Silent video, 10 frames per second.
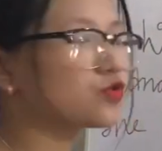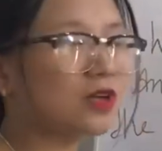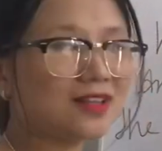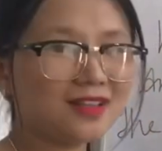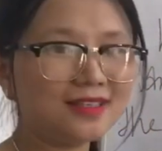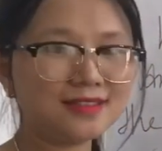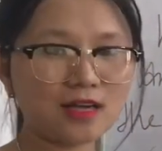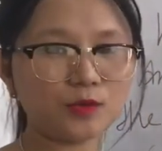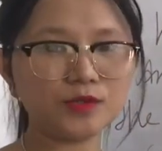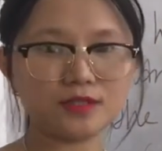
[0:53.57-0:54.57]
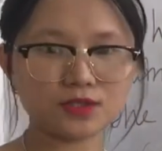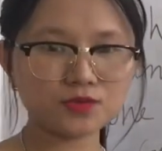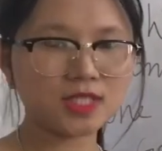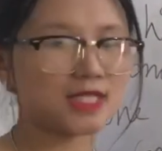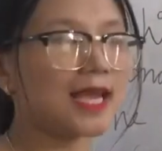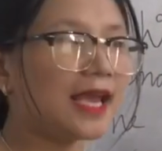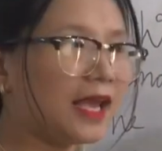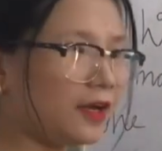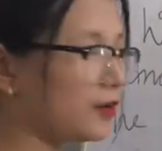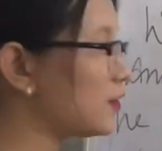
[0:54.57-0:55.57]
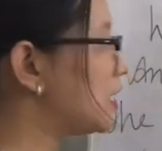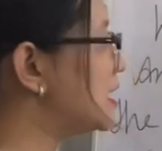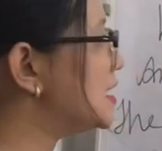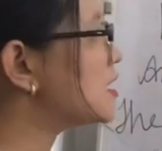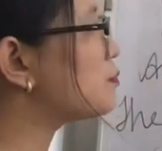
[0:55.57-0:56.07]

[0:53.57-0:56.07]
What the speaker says: trundling down the street. Here in this